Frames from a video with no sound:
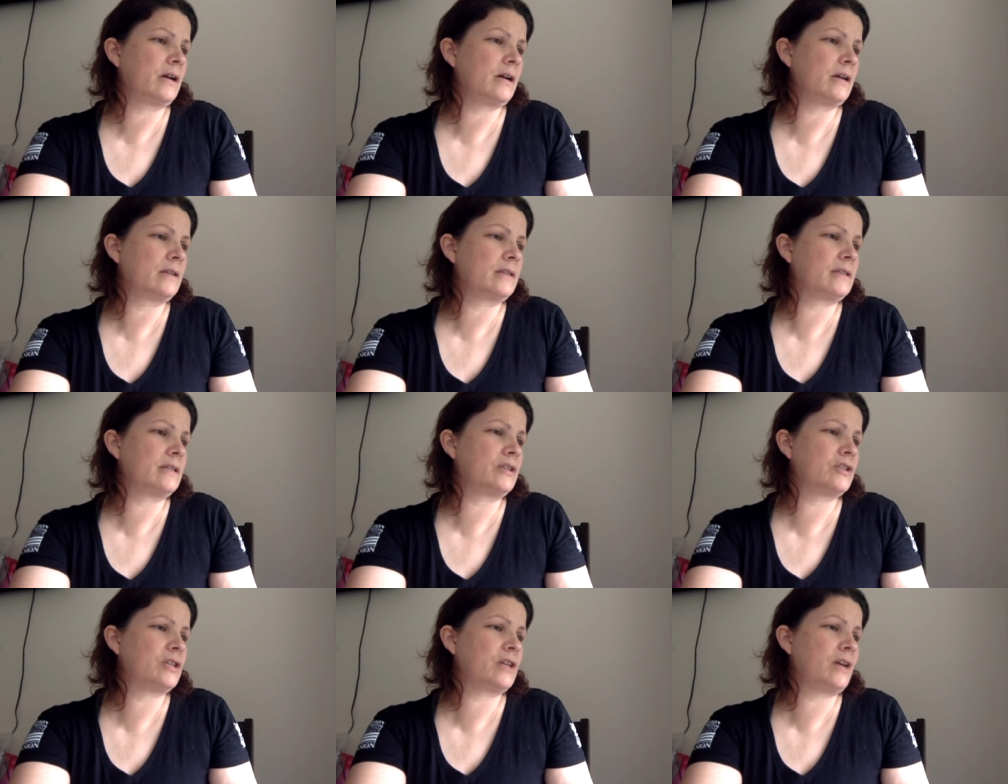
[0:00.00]

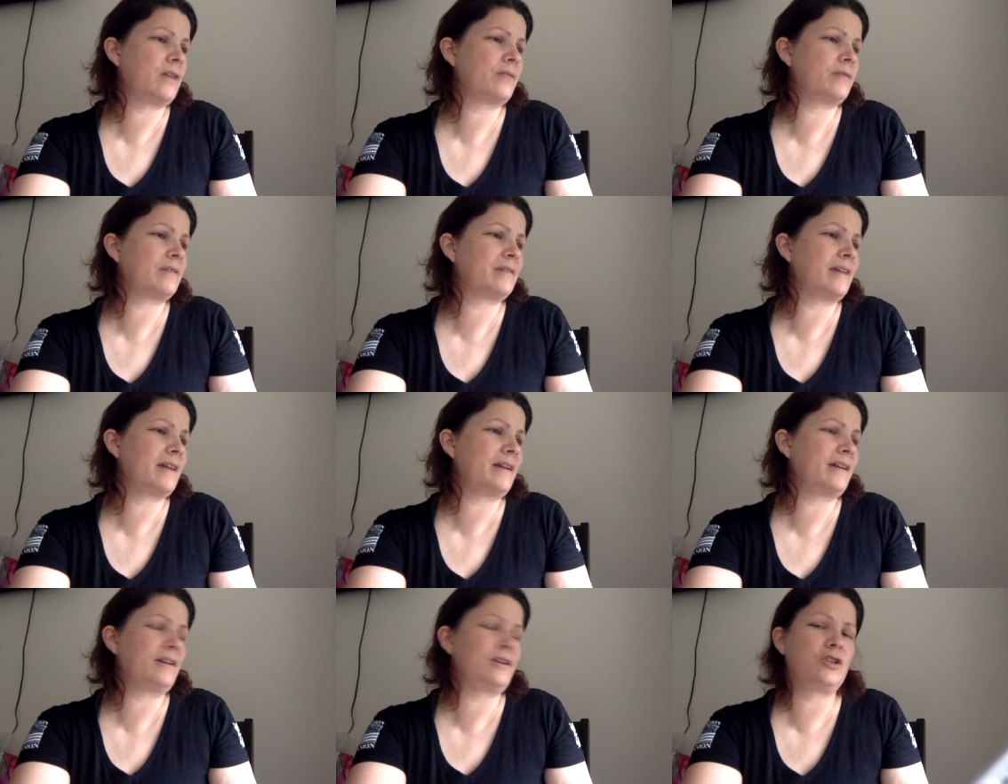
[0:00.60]
Stitch count is
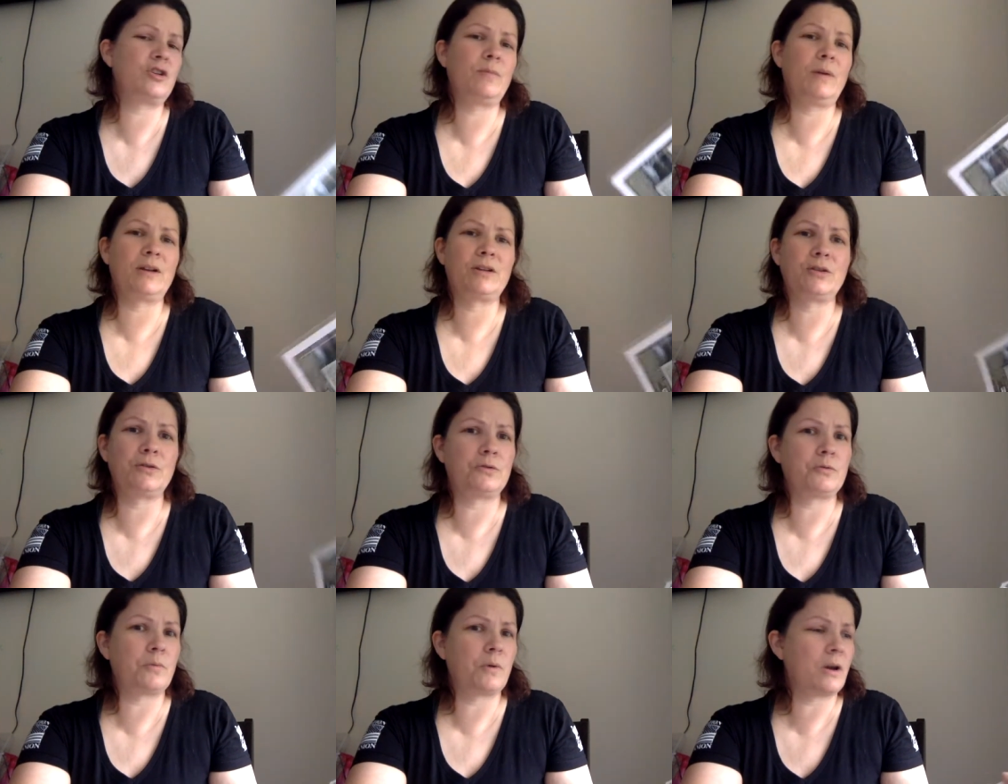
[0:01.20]
92 by
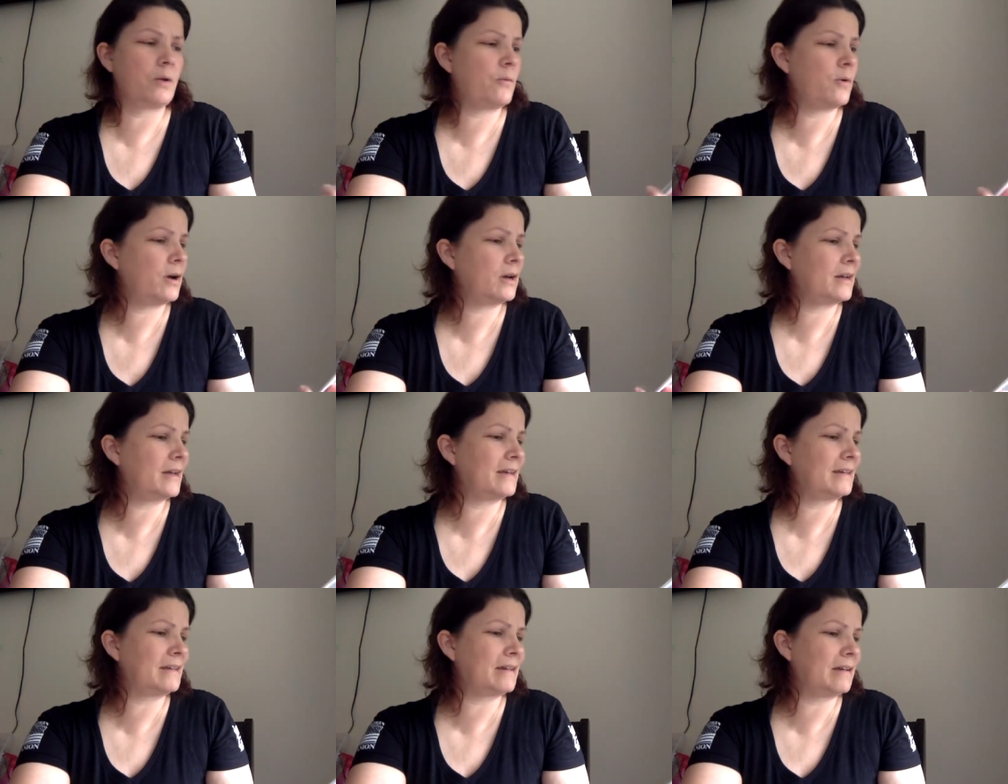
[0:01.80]
221.
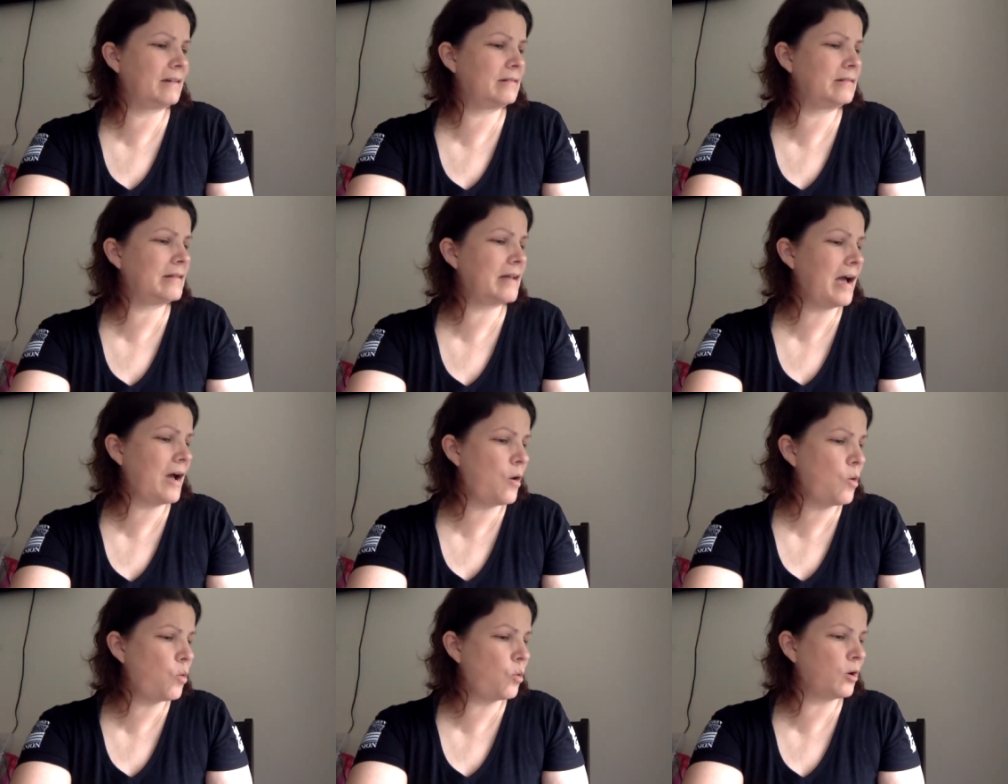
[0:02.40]
Again,
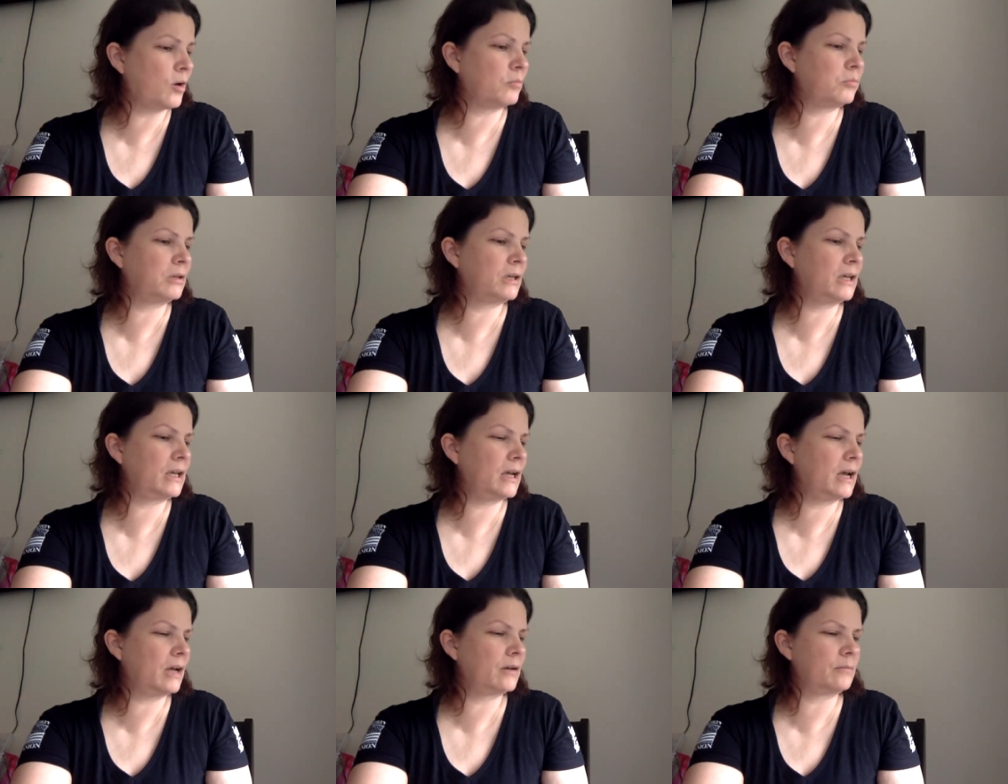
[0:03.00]
not
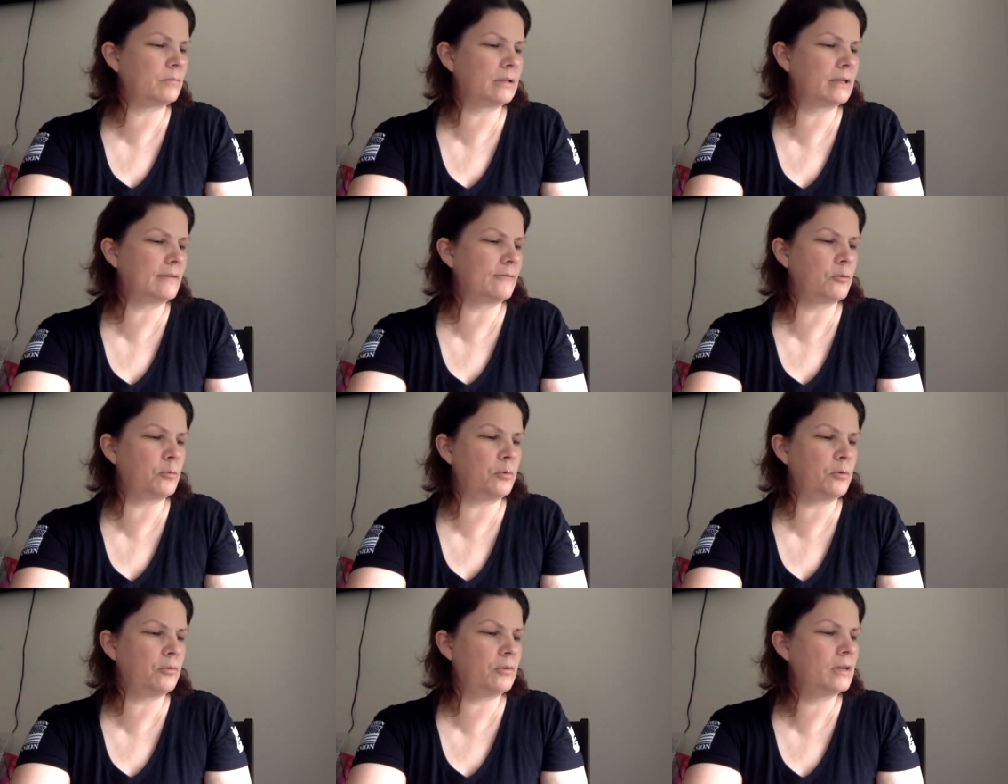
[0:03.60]
horribly
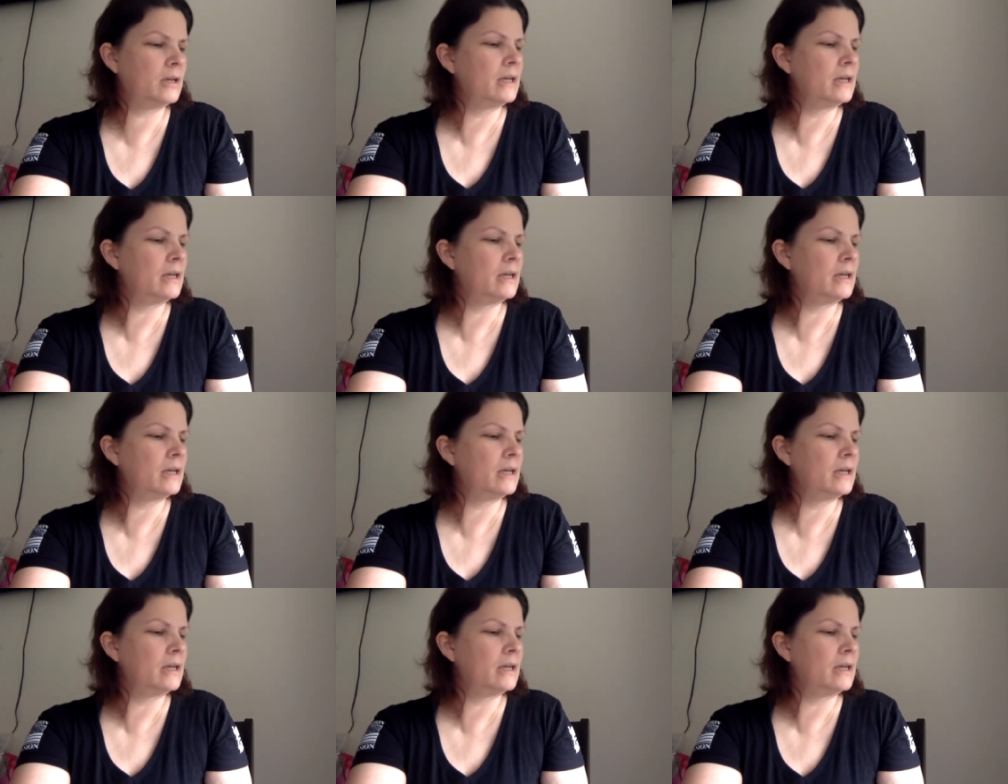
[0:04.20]
unbelievable.